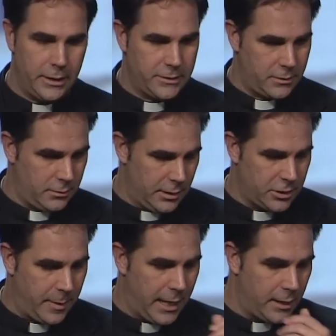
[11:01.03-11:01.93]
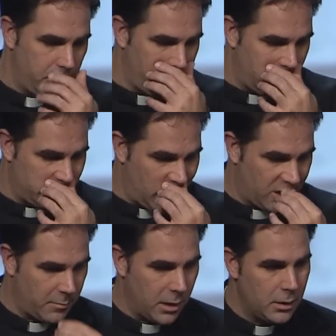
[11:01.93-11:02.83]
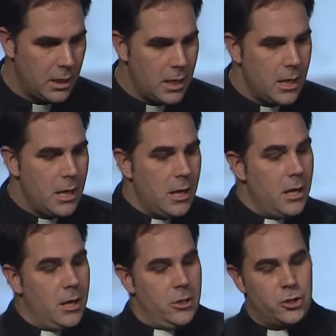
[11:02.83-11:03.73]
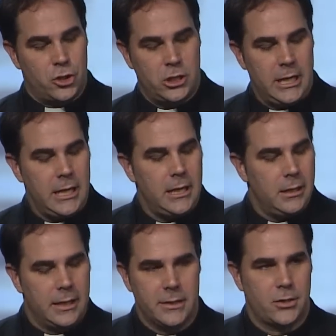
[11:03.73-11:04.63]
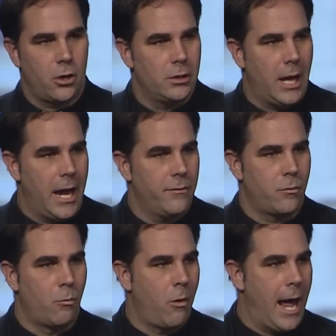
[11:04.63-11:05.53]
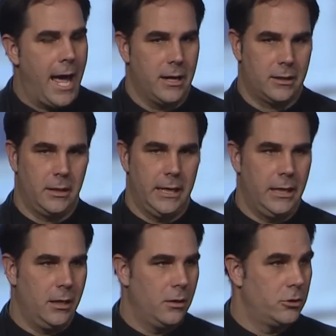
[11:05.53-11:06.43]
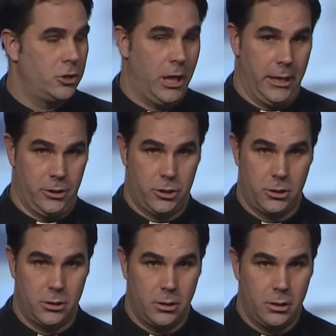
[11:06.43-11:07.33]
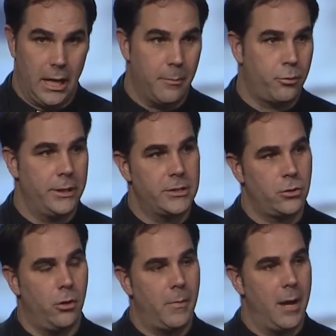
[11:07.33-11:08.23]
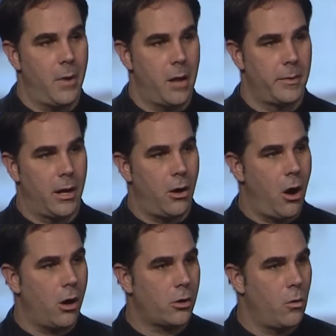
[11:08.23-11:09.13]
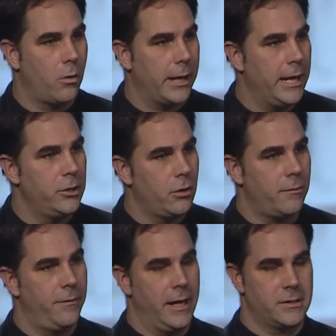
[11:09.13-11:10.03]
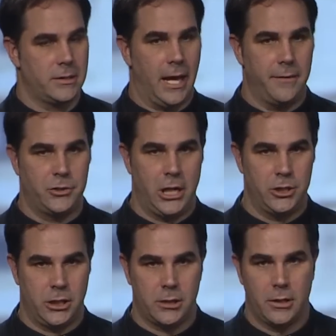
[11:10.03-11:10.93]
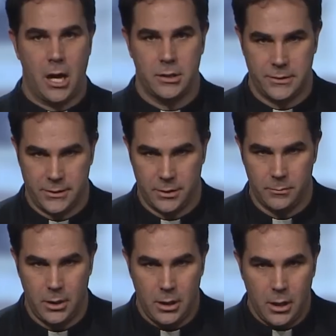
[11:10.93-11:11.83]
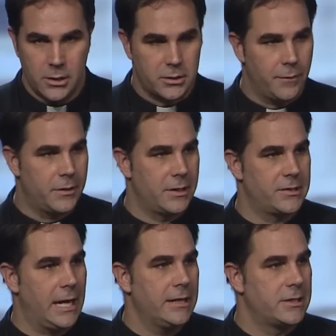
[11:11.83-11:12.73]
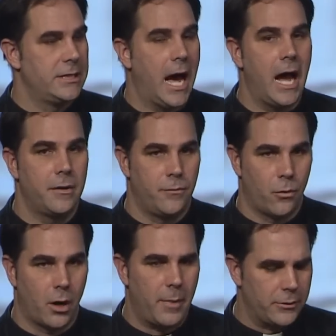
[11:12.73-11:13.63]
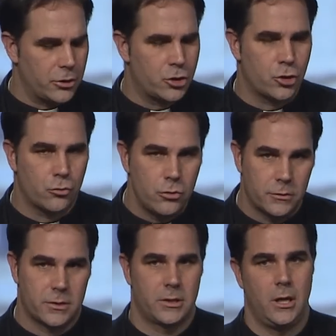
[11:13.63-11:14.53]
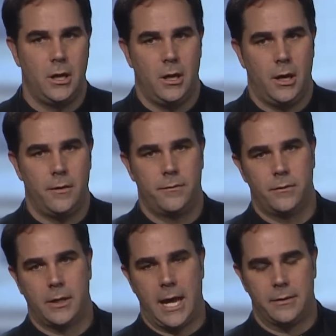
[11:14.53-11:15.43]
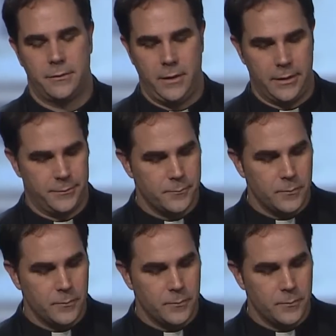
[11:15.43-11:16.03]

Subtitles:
East in Japan, you know what I'm talking about. She gets her life radically changed. That priest told my mom about hardcore, in-your-face, life-changing Catholicism, stuff that the saints died for, about the truths of the Catholic faith.